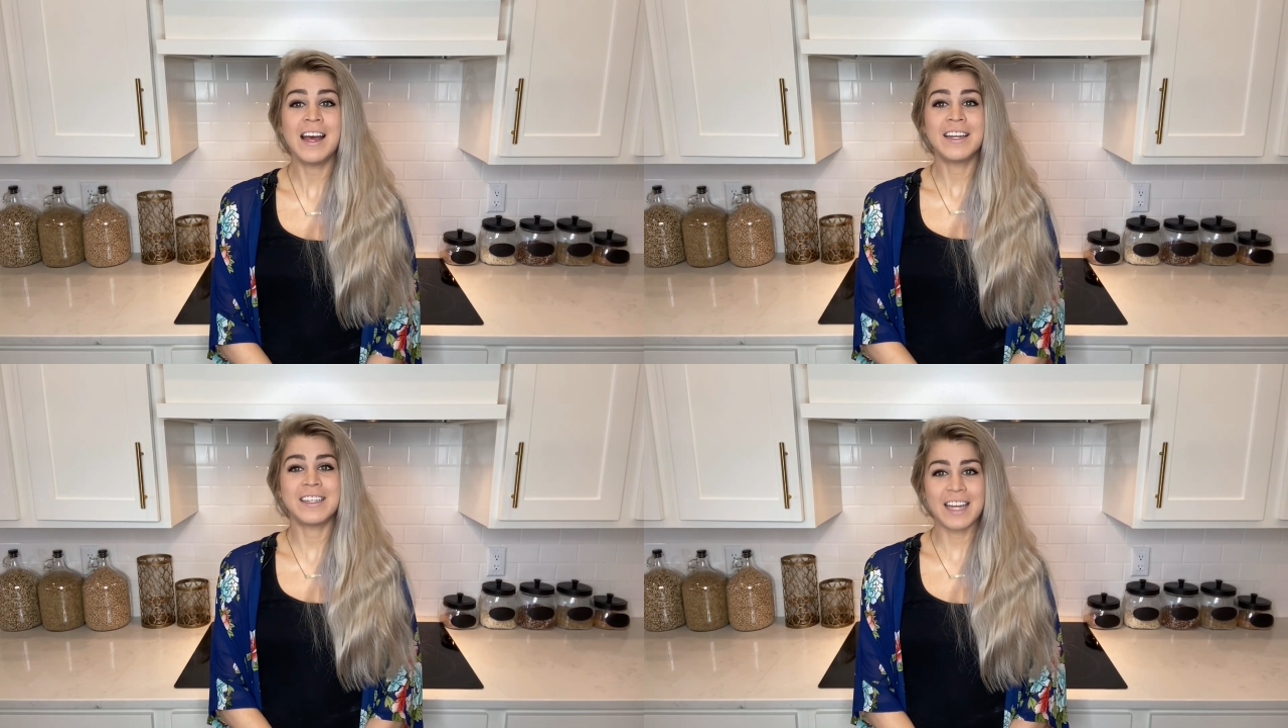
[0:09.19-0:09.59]

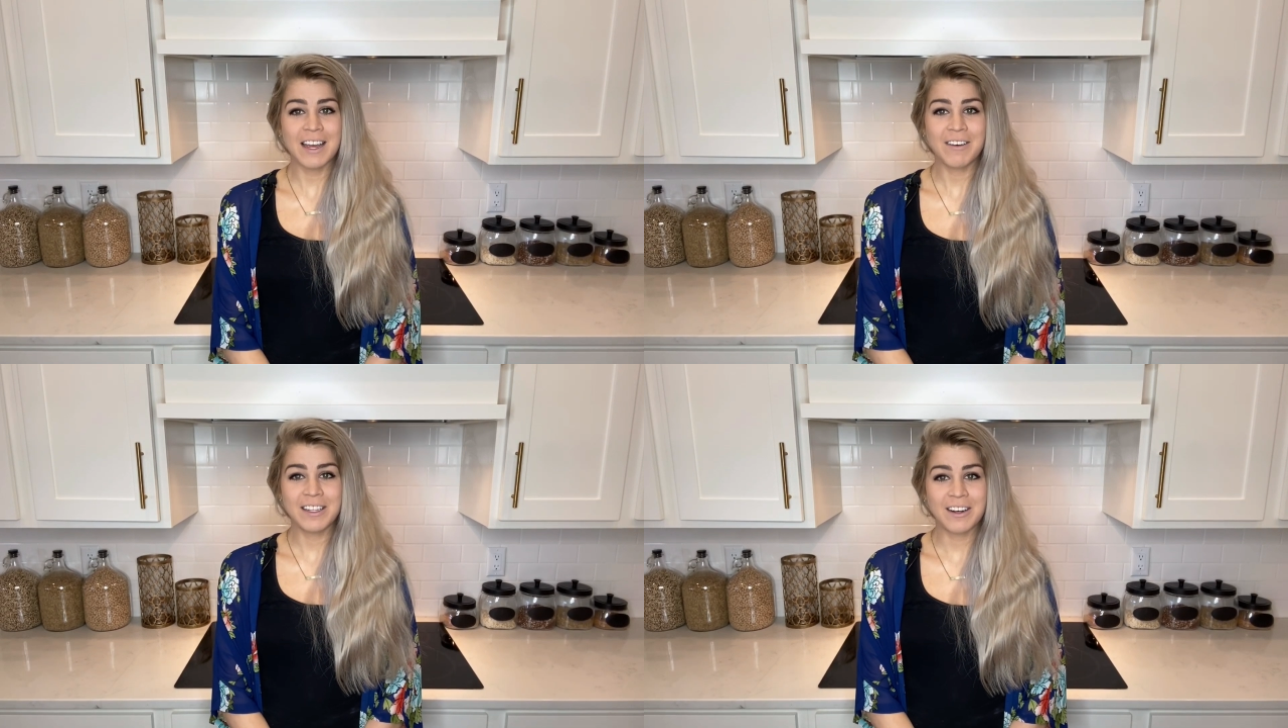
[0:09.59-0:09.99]
Today I
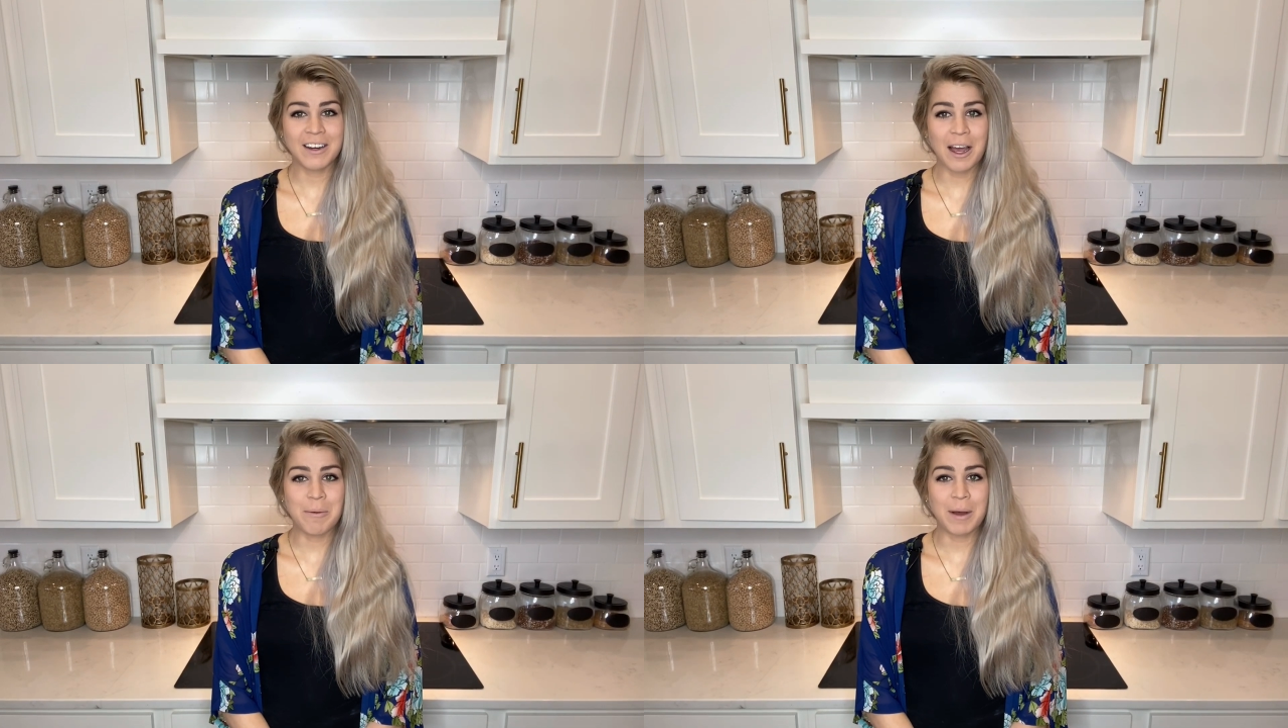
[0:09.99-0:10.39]
want to
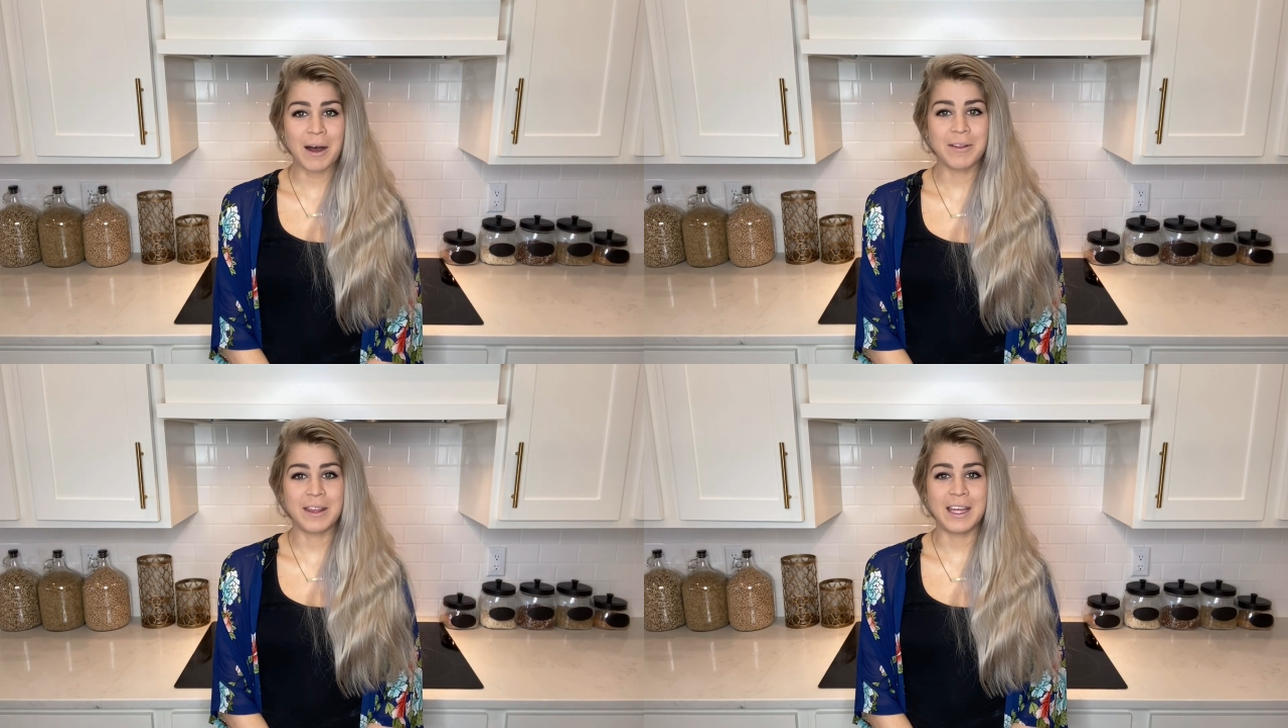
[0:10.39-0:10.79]
talk
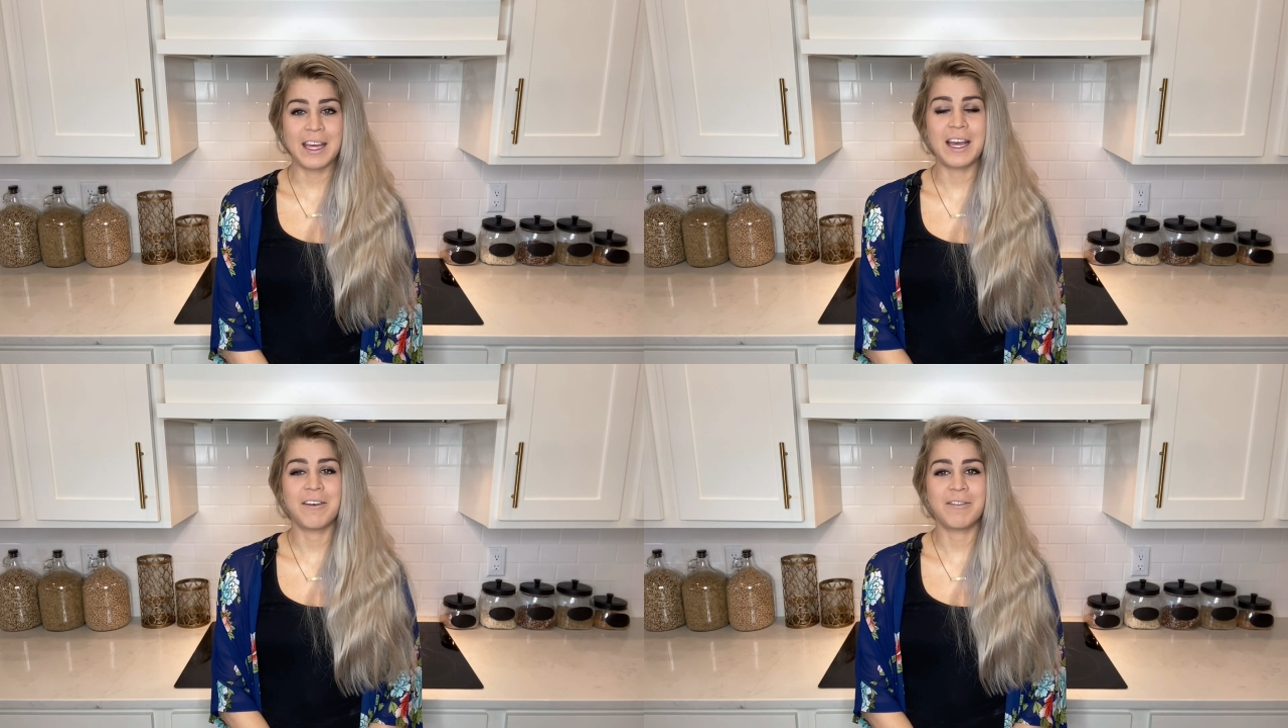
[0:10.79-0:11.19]
about
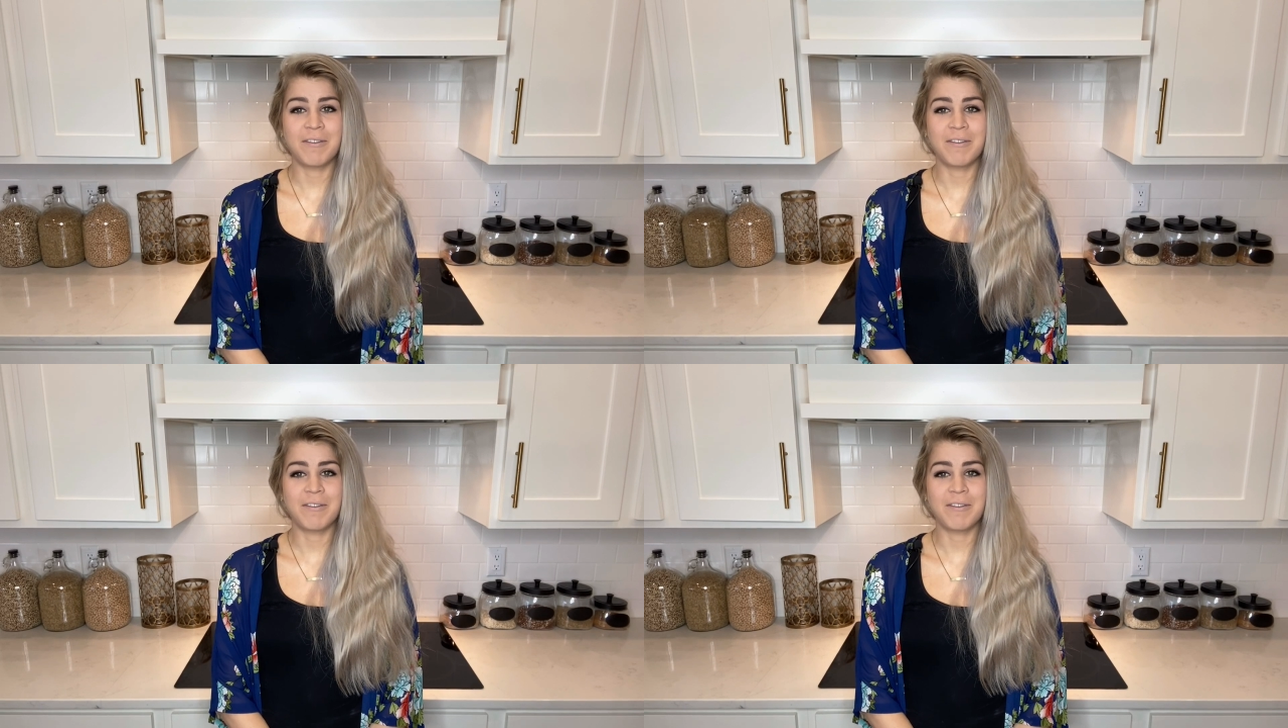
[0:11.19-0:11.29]
the